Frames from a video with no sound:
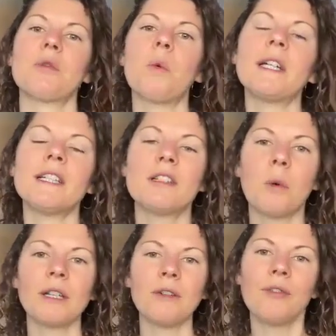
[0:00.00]

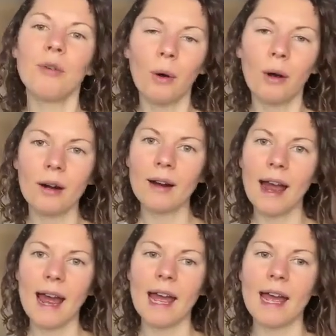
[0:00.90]
2024,
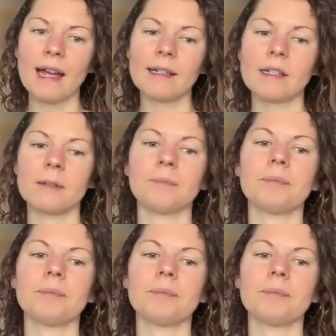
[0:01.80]
and